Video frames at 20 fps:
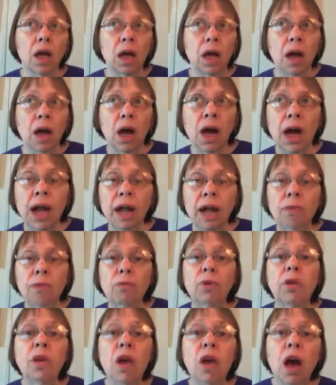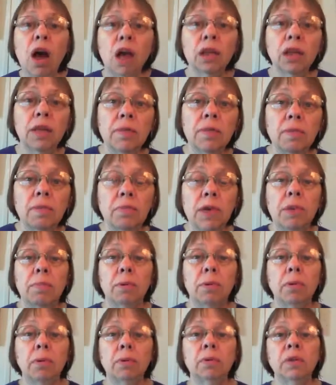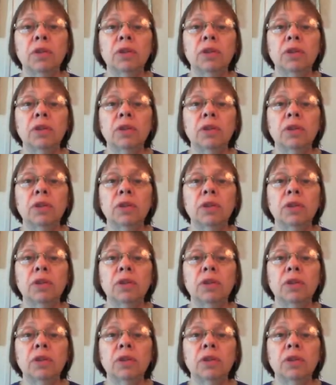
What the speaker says: I would not limit people